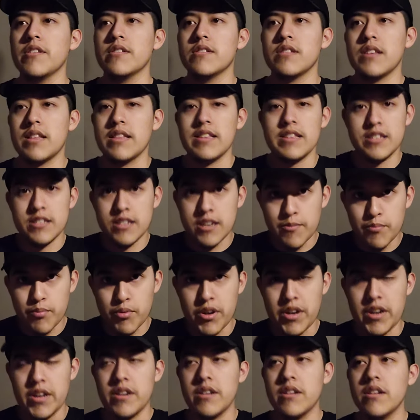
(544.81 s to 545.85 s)
slightly
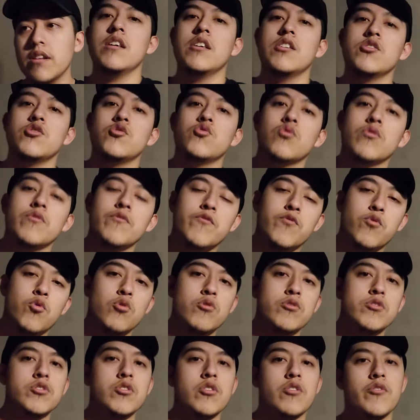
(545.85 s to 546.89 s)
separated. Jordan
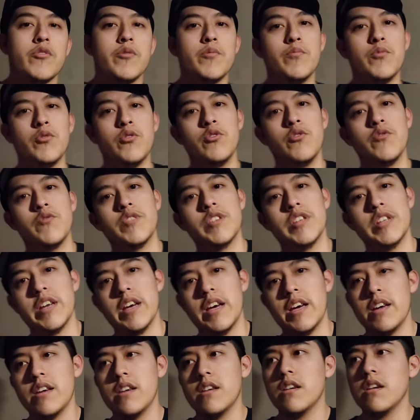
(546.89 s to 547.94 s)
fours are the move
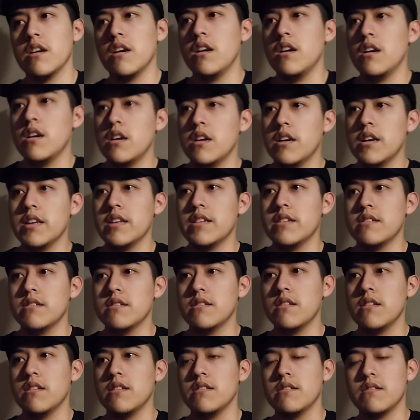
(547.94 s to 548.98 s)
today uh, in
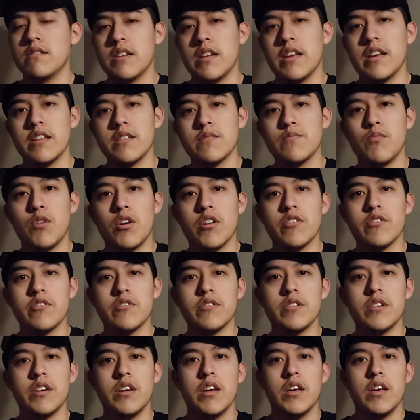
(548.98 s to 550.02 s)
in today's
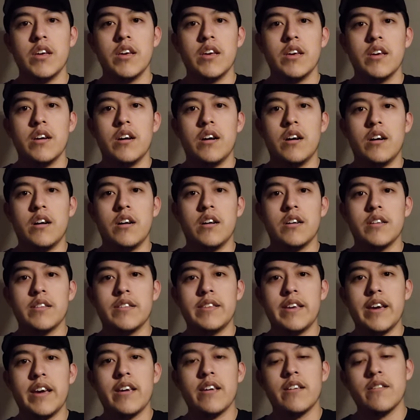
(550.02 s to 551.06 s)
modern uh,
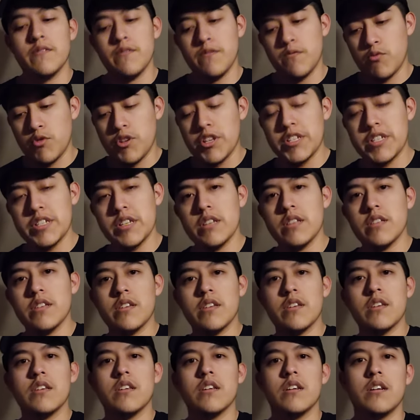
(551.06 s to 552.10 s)
day of
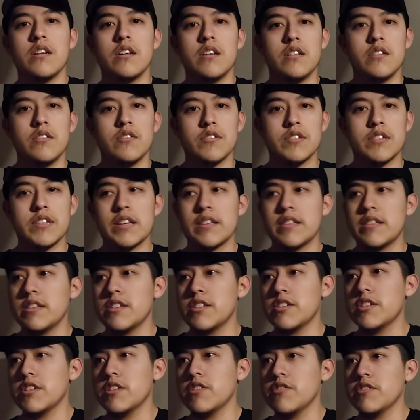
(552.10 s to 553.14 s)
reselling. Uh, looks like
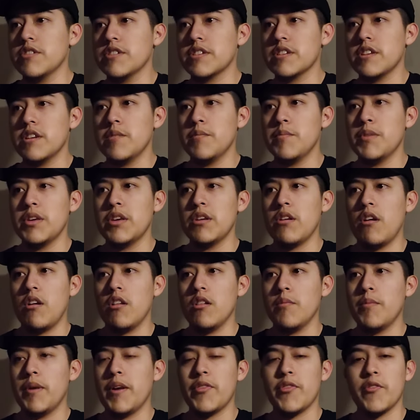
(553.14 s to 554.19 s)
this year is going to be all
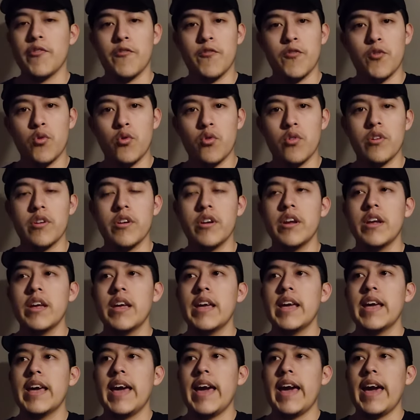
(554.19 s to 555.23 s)
about the four,
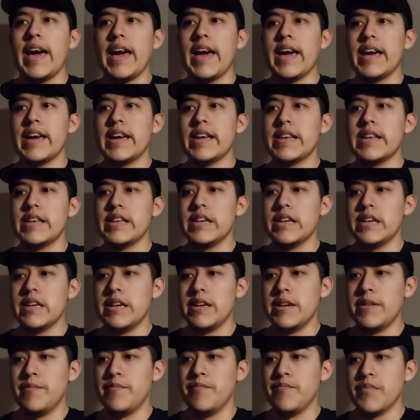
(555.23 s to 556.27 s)
and
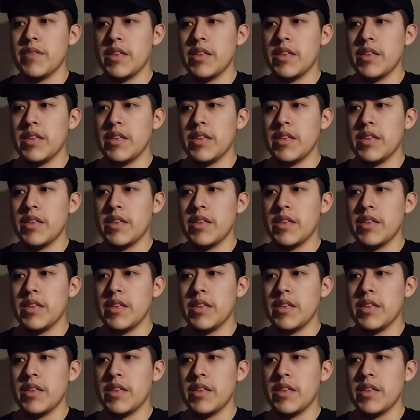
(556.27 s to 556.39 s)
um,